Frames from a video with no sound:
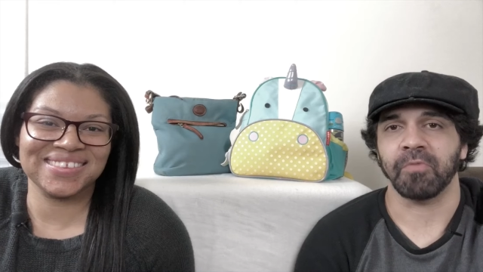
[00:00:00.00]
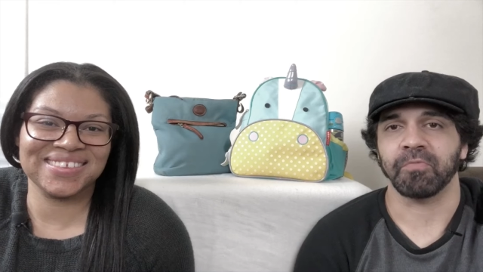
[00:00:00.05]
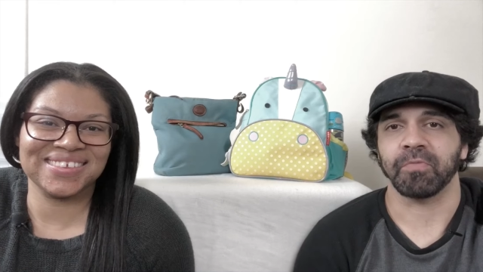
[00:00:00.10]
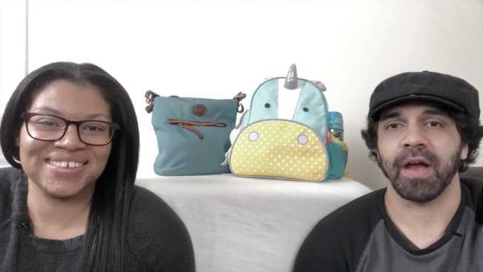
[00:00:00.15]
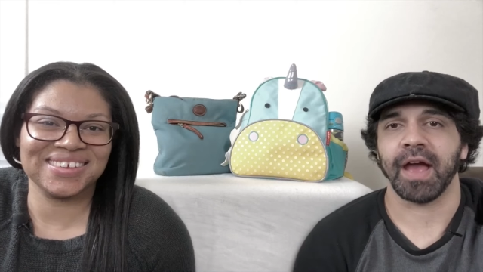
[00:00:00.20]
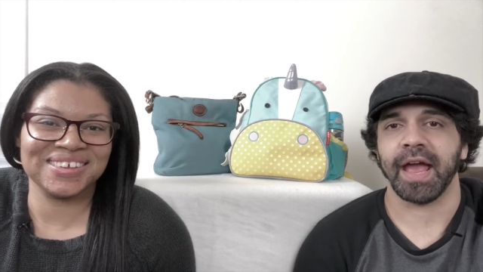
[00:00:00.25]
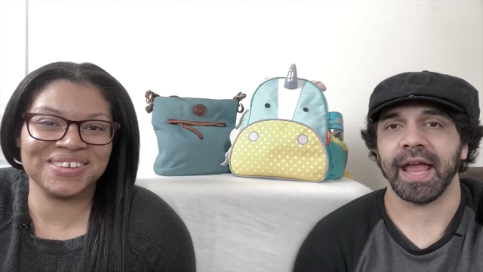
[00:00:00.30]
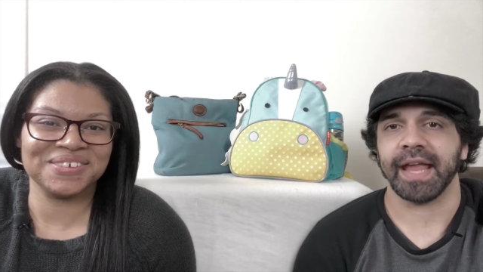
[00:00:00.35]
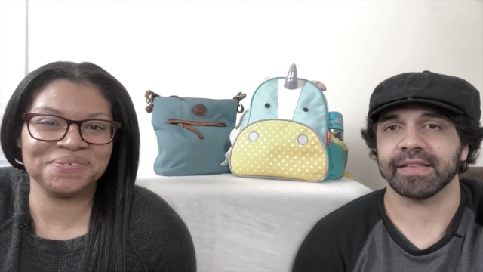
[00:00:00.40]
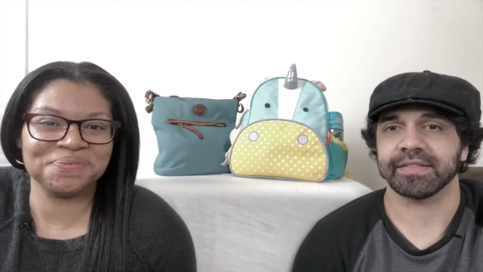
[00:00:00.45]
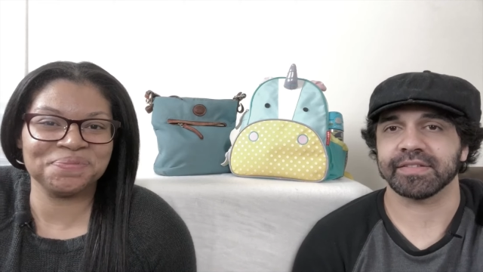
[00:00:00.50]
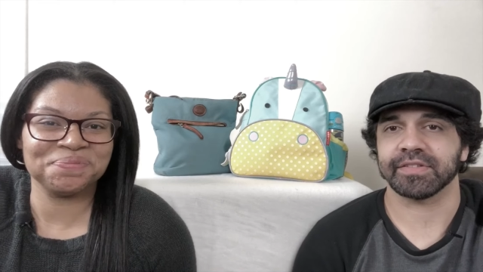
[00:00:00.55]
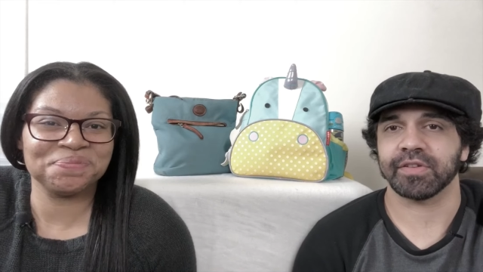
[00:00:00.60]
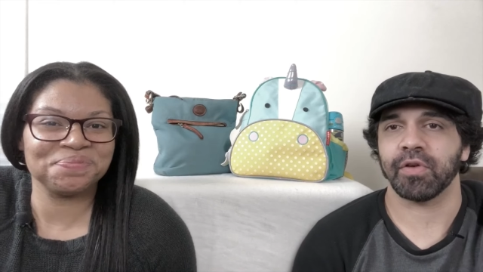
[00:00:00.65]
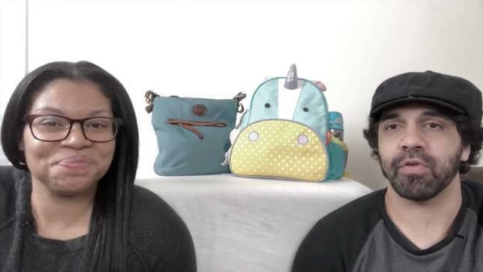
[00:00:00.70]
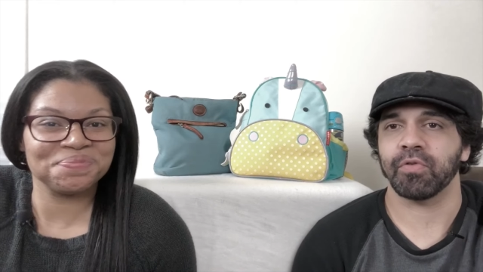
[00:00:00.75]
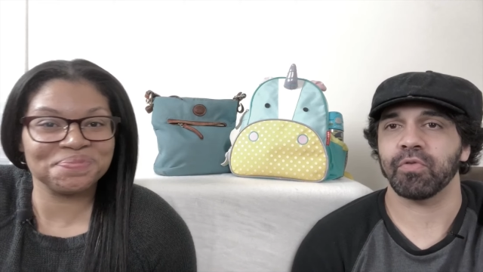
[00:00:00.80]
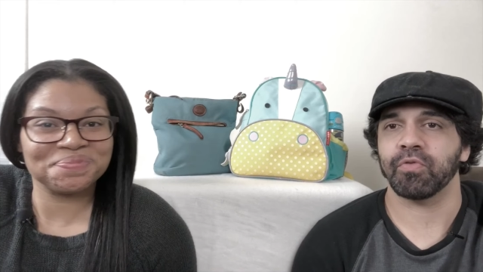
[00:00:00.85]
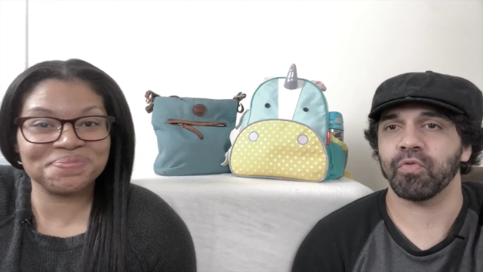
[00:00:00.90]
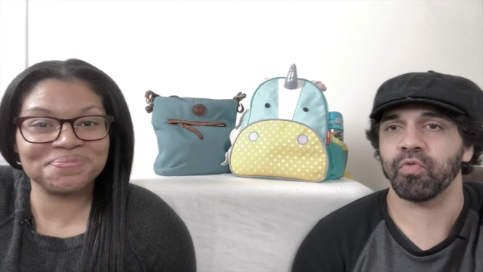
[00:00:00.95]
Speaker 1: right,
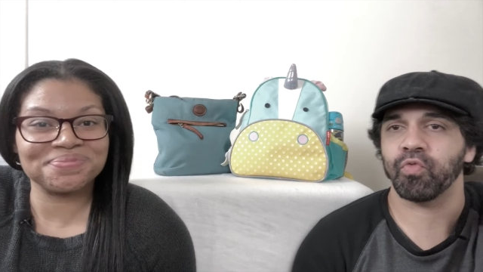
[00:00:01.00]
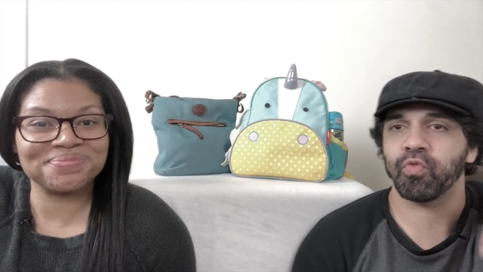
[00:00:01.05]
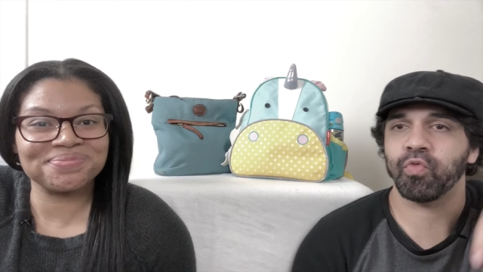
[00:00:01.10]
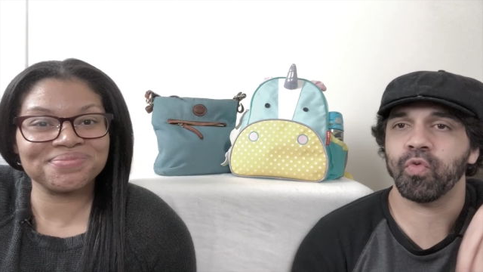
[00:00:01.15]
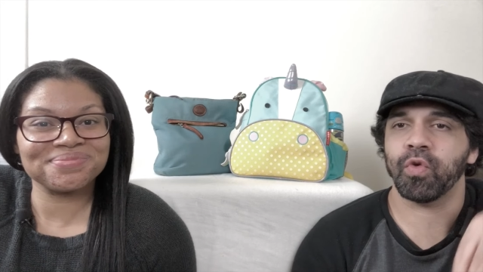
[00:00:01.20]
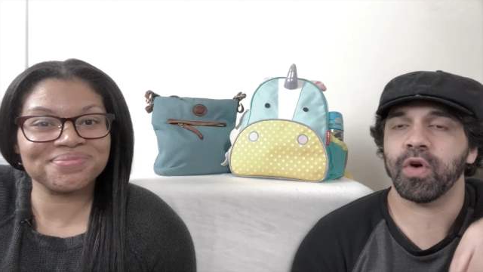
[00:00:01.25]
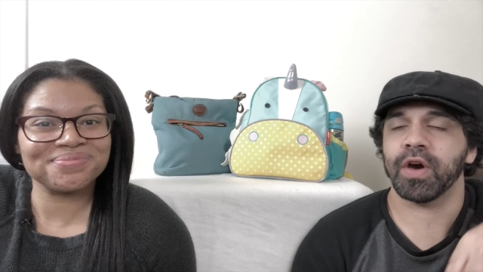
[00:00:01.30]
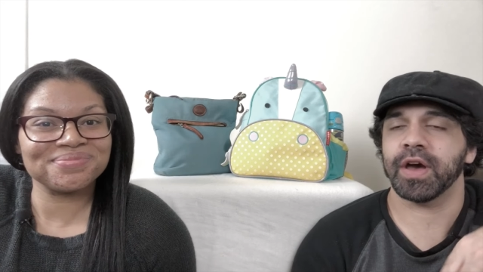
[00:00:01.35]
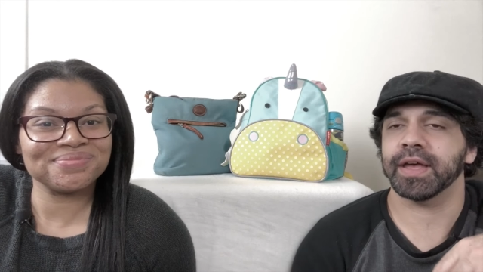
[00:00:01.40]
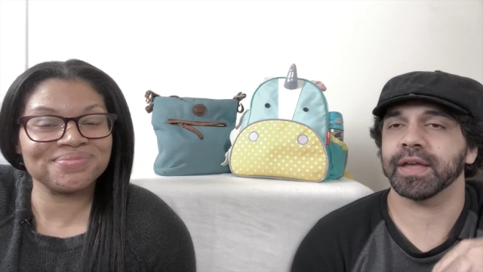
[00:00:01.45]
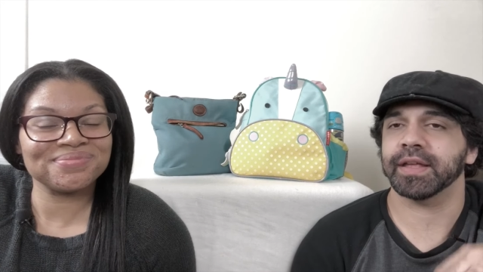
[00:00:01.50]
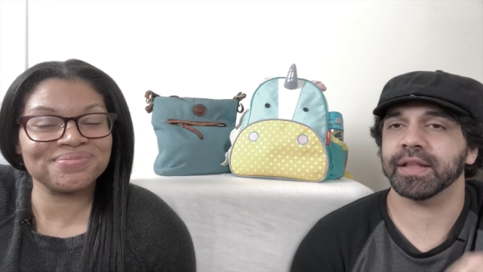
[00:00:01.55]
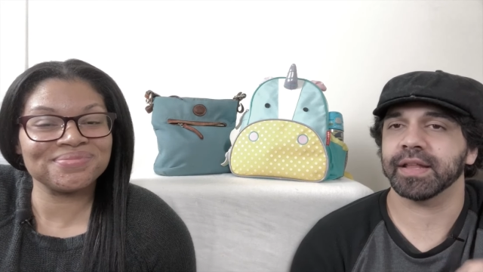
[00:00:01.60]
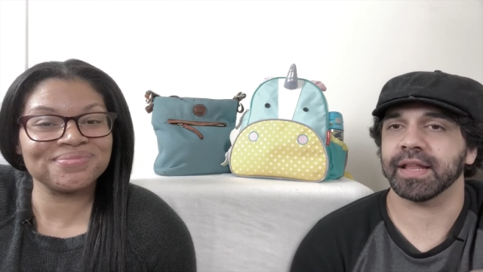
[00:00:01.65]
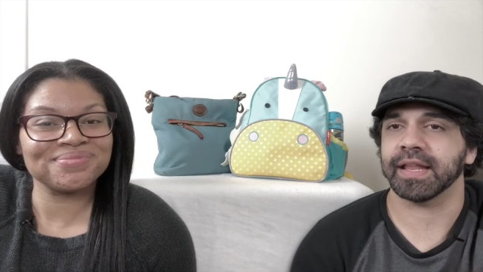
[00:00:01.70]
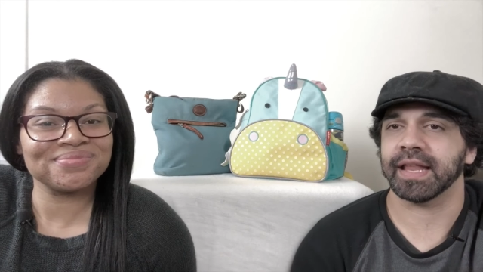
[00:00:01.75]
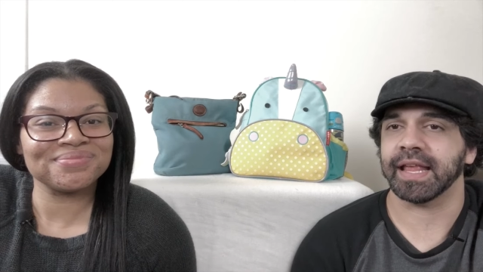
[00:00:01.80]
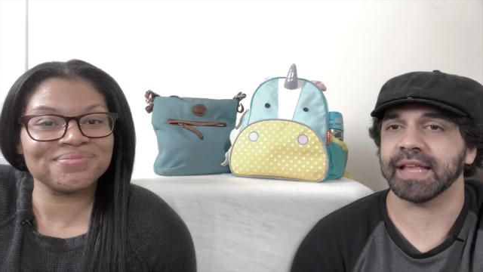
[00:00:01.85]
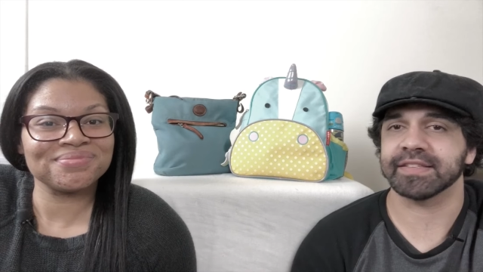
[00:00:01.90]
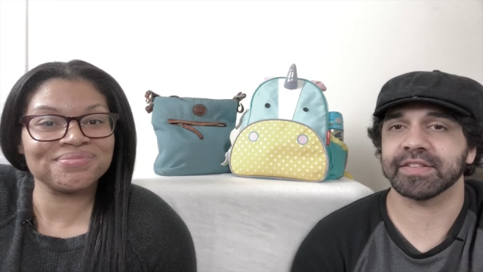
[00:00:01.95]
so what,
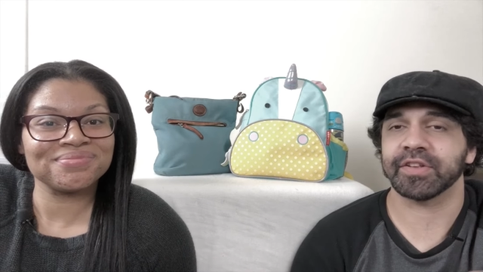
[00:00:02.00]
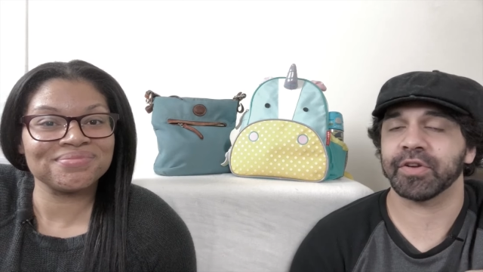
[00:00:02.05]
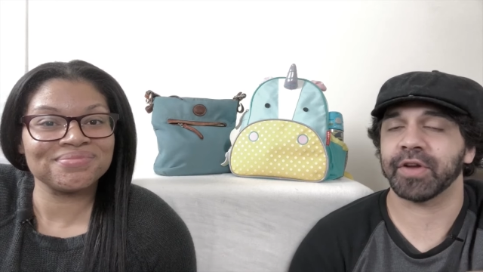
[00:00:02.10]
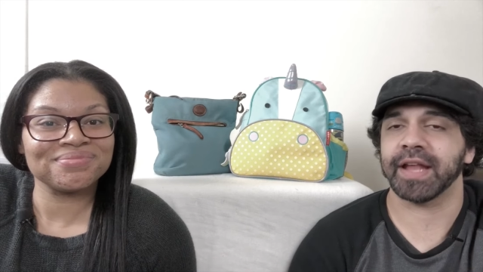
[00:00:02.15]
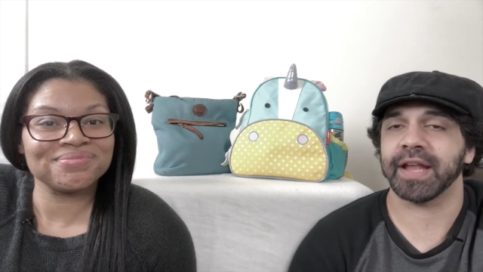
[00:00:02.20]
is there